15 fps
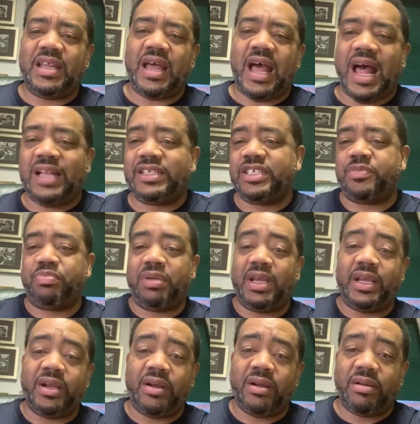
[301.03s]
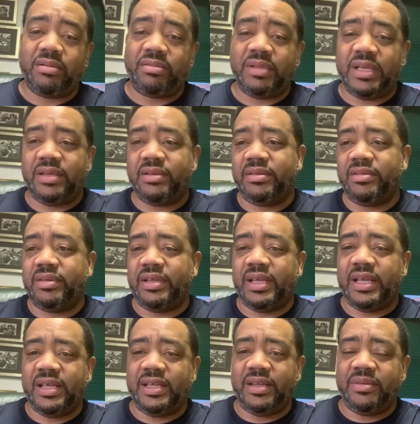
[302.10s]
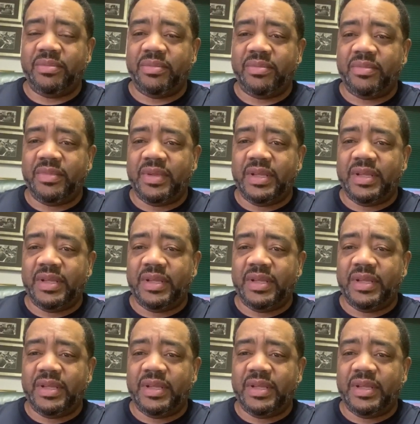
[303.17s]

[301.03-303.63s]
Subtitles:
I'll just play her and